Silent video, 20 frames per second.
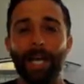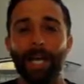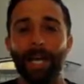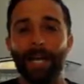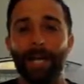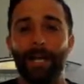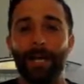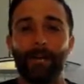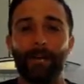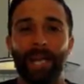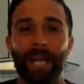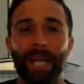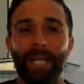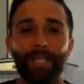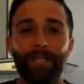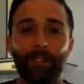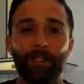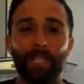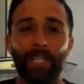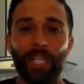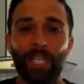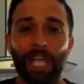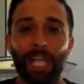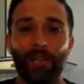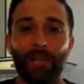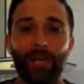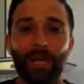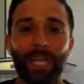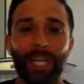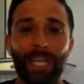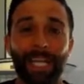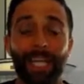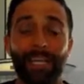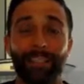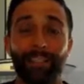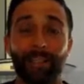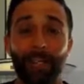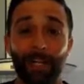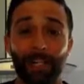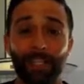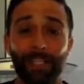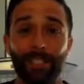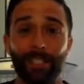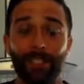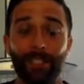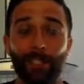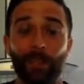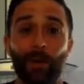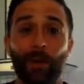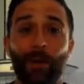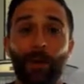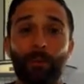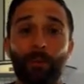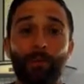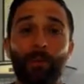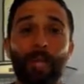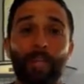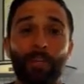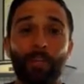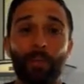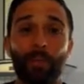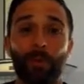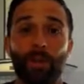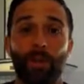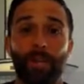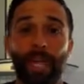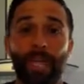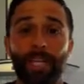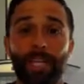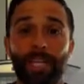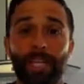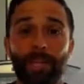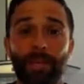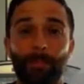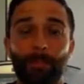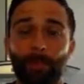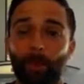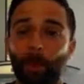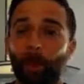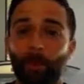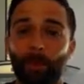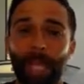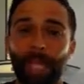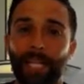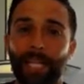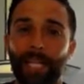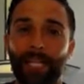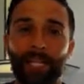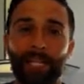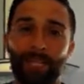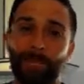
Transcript: but had a little delay on the podcast art, so I'll make a note of that. But already